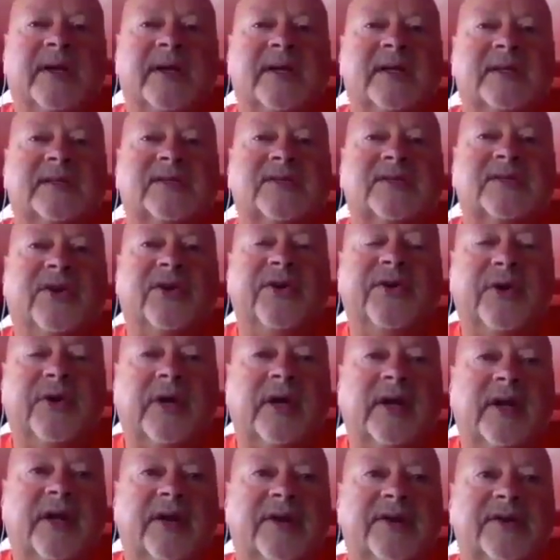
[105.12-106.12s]
is so you
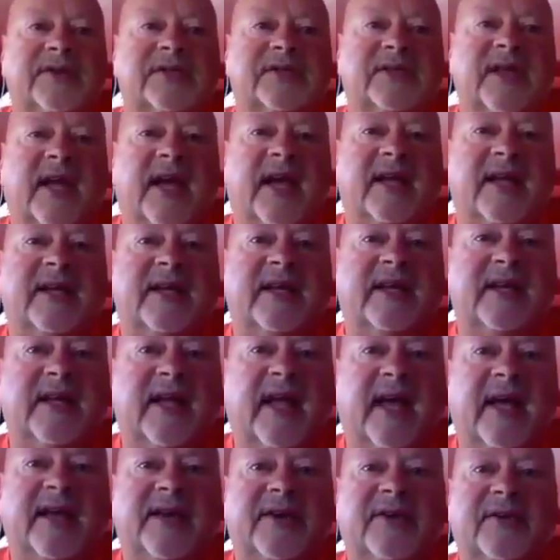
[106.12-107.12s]
can understand it
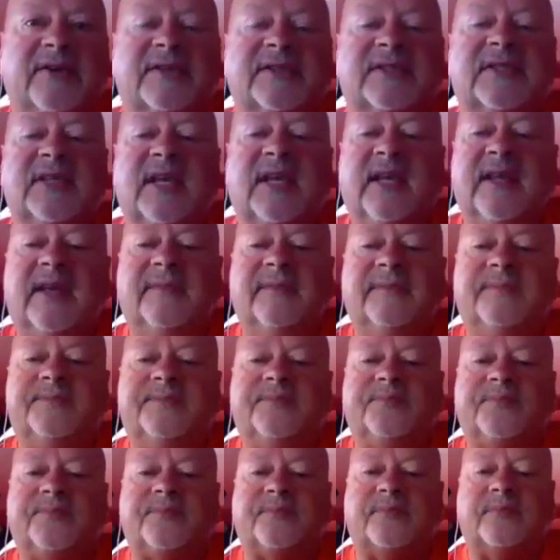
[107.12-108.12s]
and you'll see,
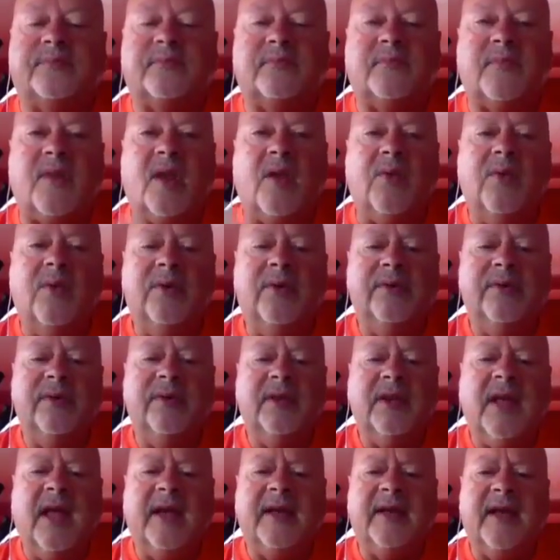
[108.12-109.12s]
well,
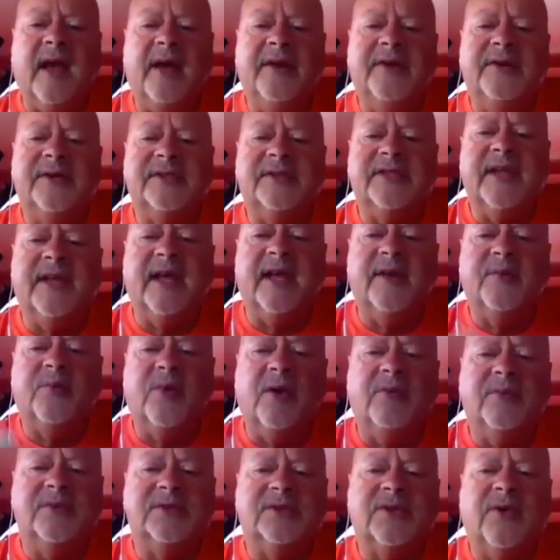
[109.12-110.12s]
like, understand
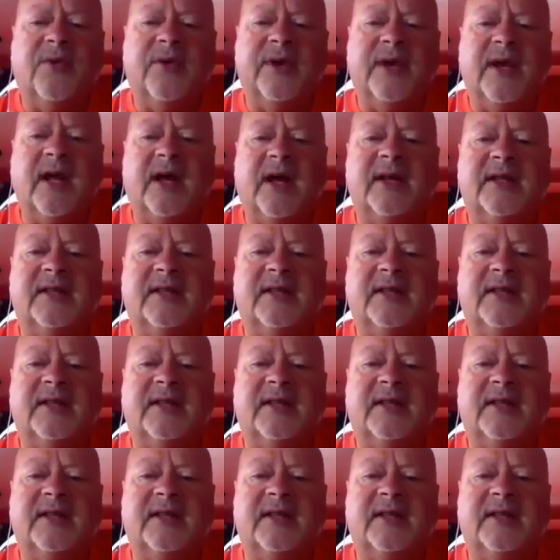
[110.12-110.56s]
what was going on